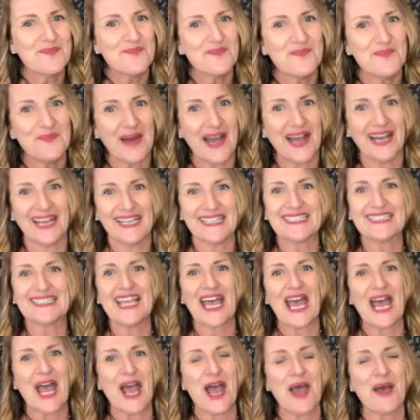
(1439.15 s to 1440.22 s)
But
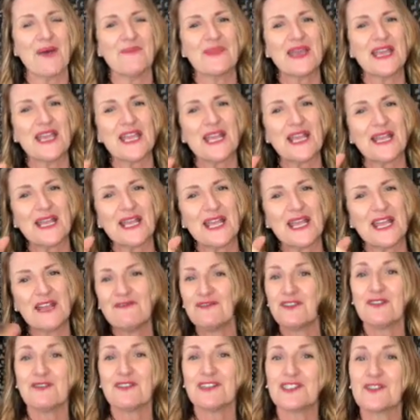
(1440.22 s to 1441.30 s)
if
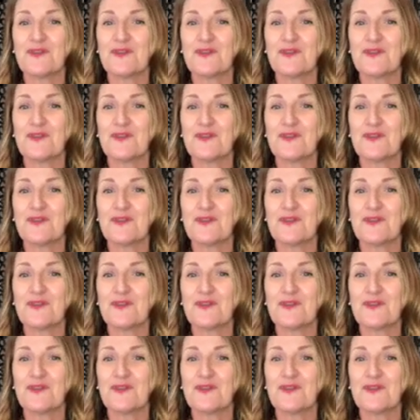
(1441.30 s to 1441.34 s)
there is a